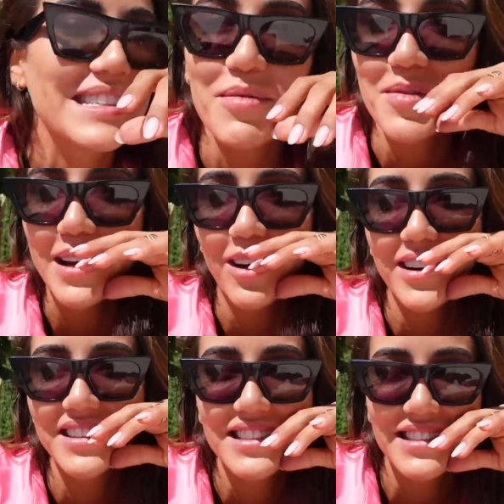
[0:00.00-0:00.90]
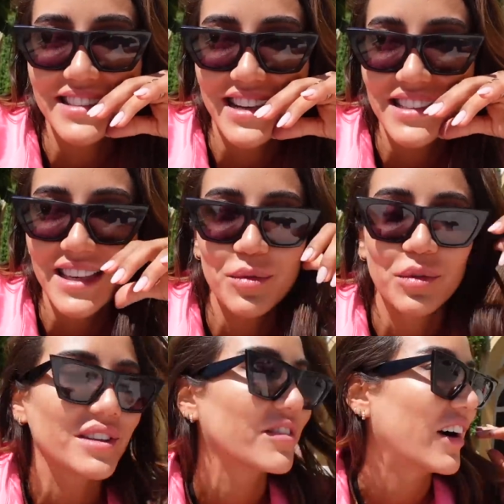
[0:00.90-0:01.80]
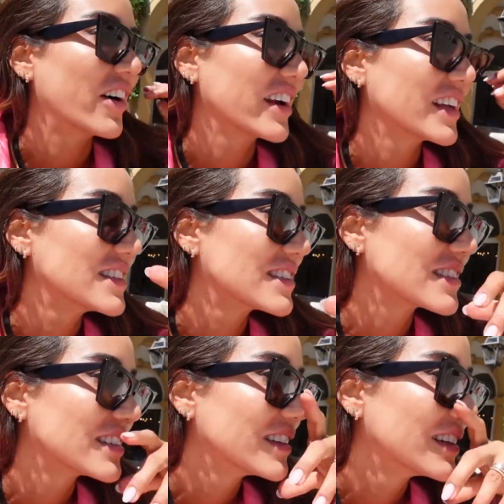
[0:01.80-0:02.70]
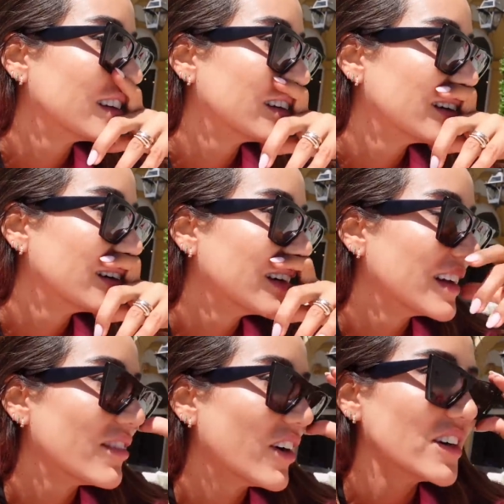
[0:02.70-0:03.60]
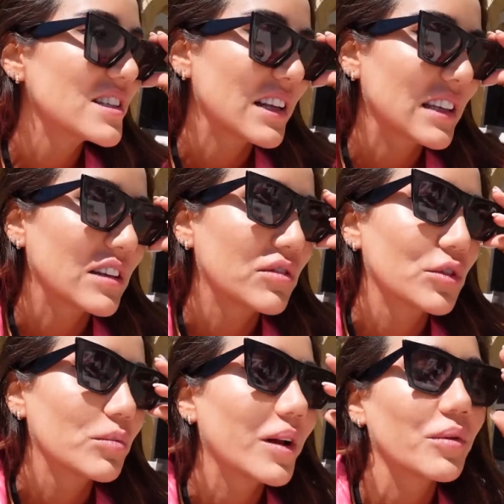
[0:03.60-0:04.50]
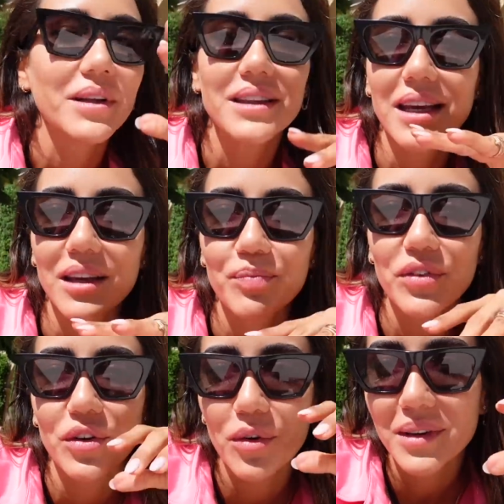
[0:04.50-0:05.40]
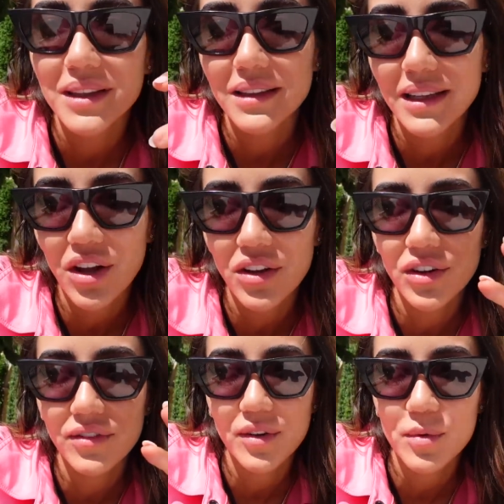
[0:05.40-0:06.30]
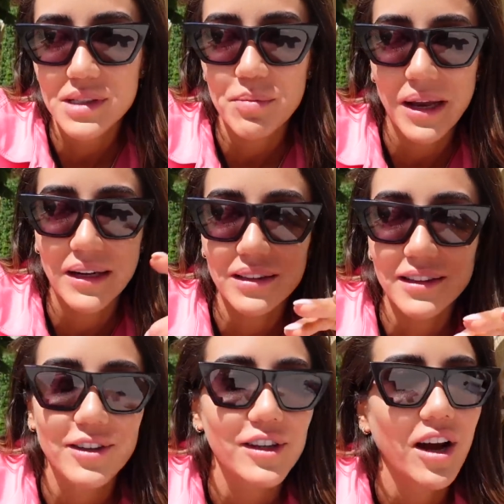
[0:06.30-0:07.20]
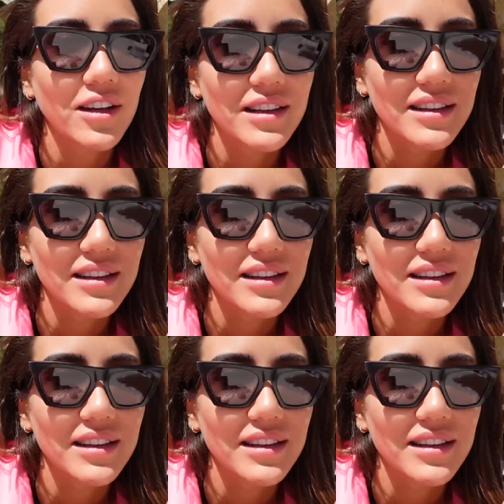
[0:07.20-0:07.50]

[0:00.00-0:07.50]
some of my audience is asking what bar is. VAR is like in football when they, when they don't know if it was a penalty or not,